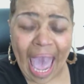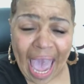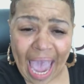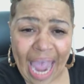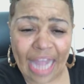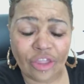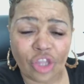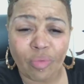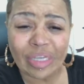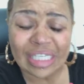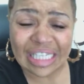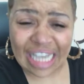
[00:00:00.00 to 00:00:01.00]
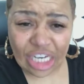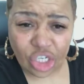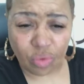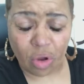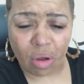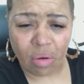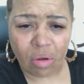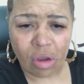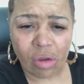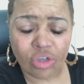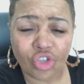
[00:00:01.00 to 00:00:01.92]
and the residual